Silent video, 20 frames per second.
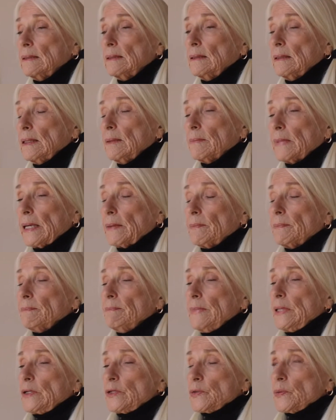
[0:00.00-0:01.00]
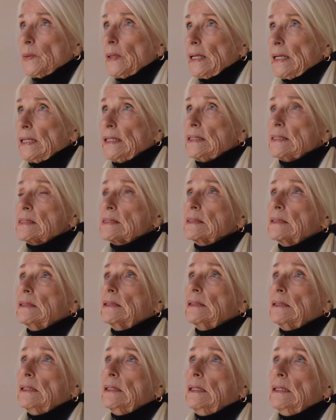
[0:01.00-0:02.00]
in my mid-20s,
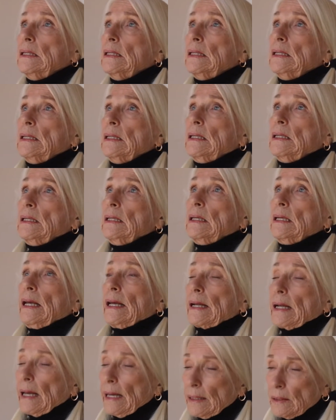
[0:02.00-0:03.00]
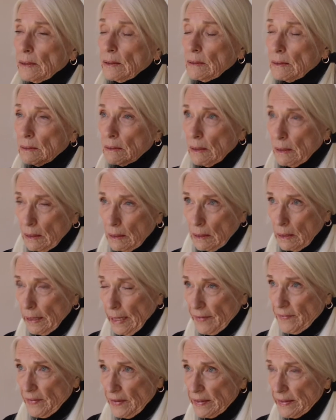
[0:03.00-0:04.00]
and I learned
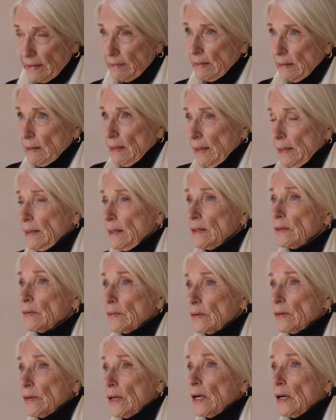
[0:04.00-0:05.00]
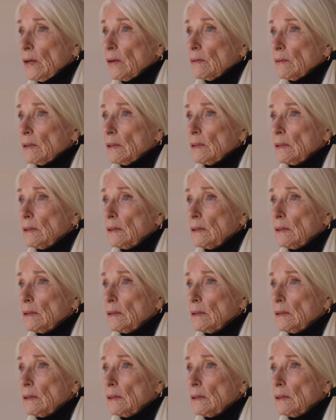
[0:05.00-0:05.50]
everything that I needed to know